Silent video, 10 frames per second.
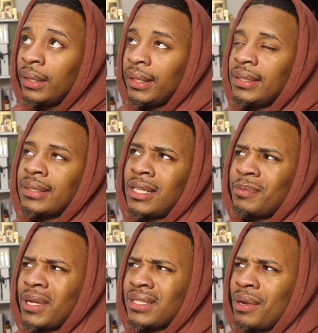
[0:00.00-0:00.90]
And it sucks
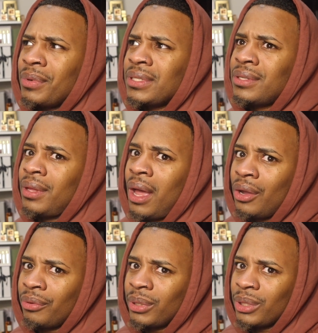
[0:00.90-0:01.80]
because I went to the
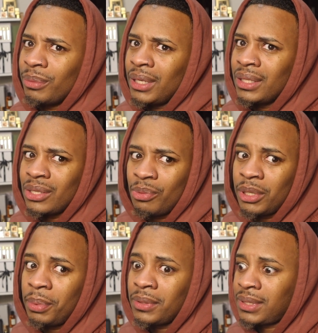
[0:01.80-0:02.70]
algorithm and it told me
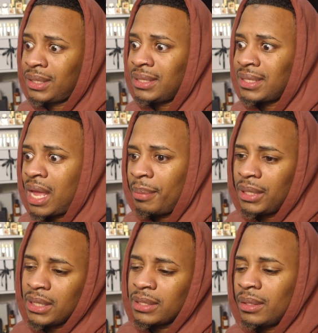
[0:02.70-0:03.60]
to post at this time
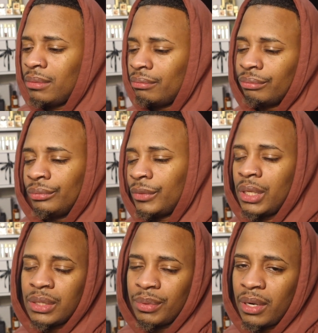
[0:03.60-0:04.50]
and this, and
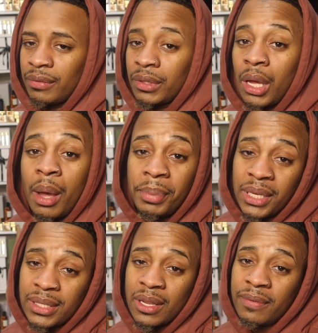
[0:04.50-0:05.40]
it's whatever. The
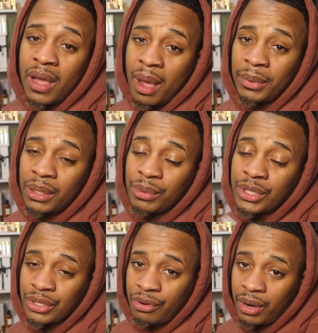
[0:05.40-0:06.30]
company itself commented,
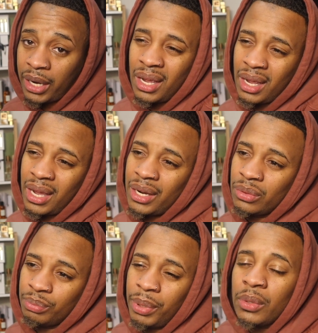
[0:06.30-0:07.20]
which is great. I
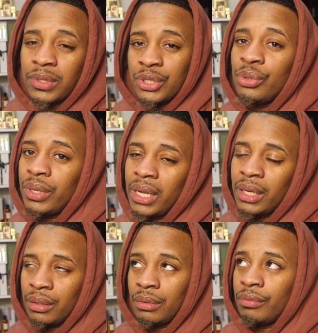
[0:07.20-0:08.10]
don't post to
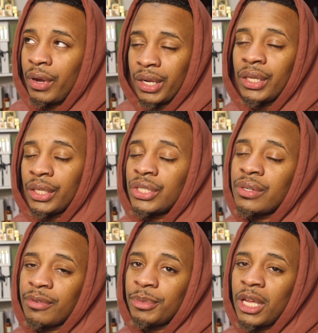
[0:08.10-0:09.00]
get
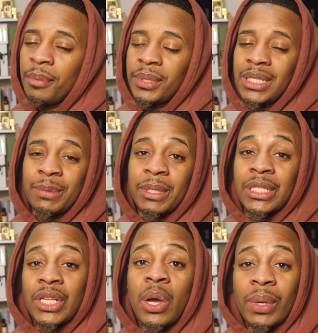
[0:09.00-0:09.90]
recognition from the companies, but
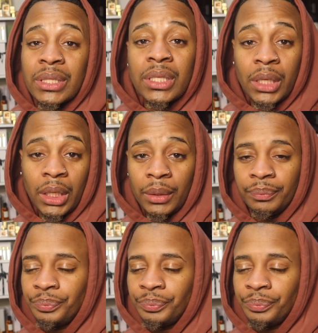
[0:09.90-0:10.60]
it's always good.